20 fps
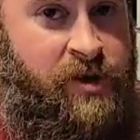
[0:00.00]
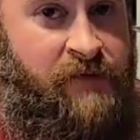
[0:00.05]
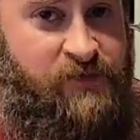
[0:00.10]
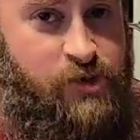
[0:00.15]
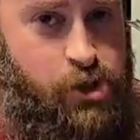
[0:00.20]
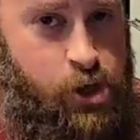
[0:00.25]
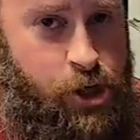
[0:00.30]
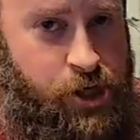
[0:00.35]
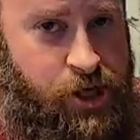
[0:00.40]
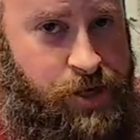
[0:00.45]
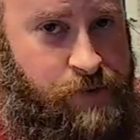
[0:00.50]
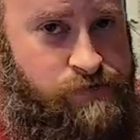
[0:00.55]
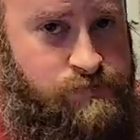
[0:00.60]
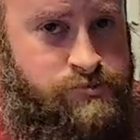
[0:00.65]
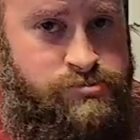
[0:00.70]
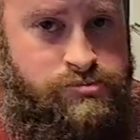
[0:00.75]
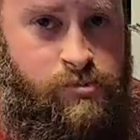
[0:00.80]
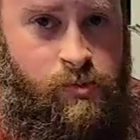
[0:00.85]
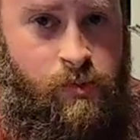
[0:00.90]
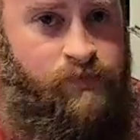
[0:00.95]
for cooking.
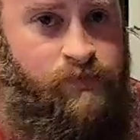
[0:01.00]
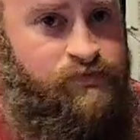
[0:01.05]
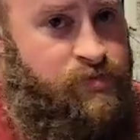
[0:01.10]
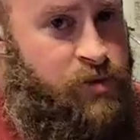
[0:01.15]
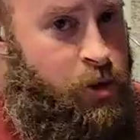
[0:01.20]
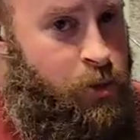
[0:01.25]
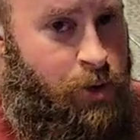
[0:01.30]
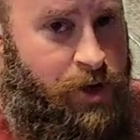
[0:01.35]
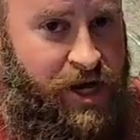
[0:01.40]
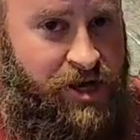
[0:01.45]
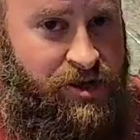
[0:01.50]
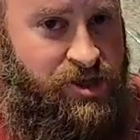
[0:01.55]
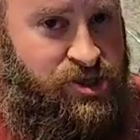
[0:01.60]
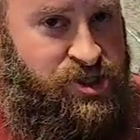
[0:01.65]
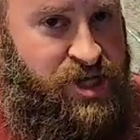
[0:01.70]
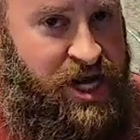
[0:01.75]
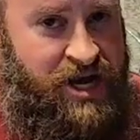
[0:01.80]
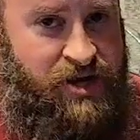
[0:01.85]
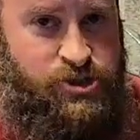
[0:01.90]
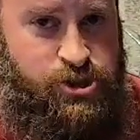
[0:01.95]
We'll get
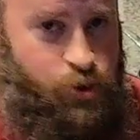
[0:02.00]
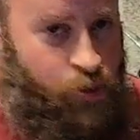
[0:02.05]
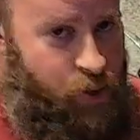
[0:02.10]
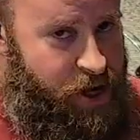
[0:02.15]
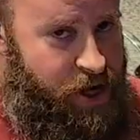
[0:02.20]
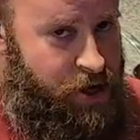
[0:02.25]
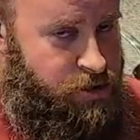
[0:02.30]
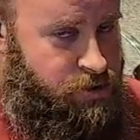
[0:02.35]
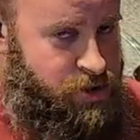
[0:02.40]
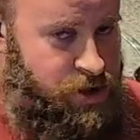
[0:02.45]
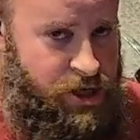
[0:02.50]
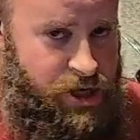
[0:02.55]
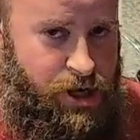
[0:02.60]
this down to where